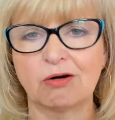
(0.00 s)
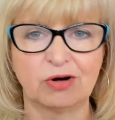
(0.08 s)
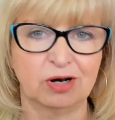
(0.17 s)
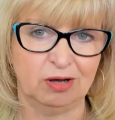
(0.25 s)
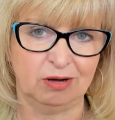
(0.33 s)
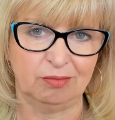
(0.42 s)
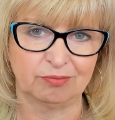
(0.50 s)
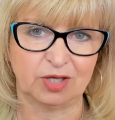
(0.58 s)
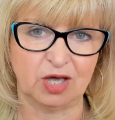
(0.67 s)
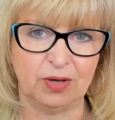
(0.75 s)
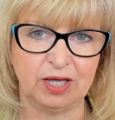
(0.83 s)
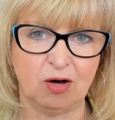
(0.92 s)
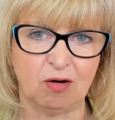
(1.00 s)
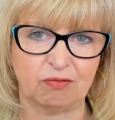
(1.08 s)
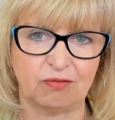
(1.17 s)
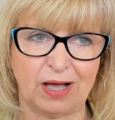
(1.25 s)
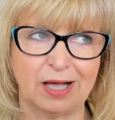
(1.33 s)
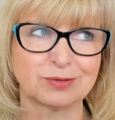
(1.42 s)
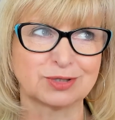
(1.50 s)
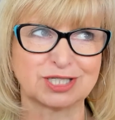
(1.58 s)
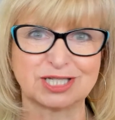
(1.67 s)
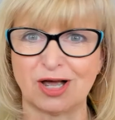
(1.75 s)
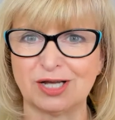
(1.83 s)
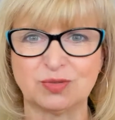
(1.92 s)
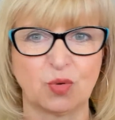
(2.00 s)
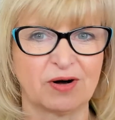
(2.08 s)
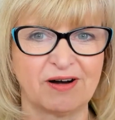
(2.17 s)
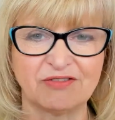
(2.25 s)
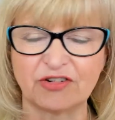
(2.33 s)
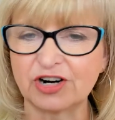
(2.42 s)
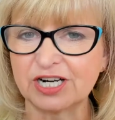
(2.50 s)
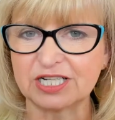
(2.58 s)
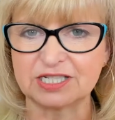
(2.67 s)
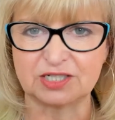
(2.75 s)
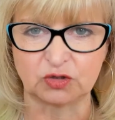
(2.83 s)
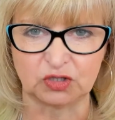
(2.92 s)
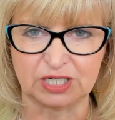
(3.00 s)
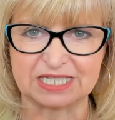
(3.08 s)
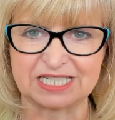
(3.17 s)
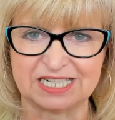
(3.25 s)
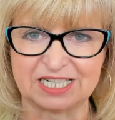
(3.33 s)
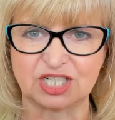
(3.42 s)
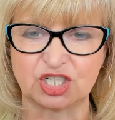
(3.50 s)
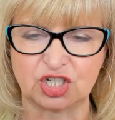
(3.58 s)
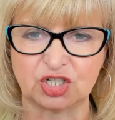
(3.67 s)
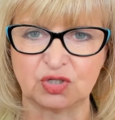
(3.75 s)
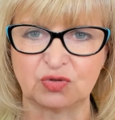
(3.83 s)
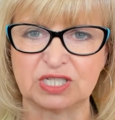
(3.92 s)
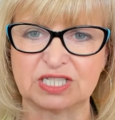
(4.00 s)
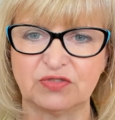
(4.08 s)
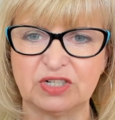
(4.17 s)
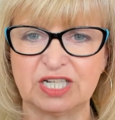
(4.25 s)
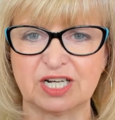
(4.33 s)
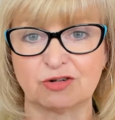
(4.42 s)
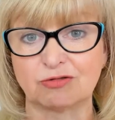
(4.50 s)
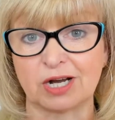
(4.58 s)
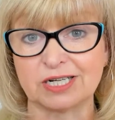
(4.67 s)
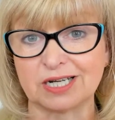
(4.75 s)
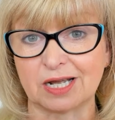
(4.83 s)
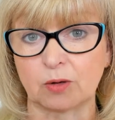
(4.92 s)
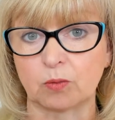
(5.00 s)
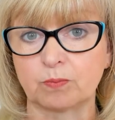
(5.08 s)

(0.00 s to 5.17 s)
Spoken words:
alarm going off outside wherever it is you're listening to this video right now,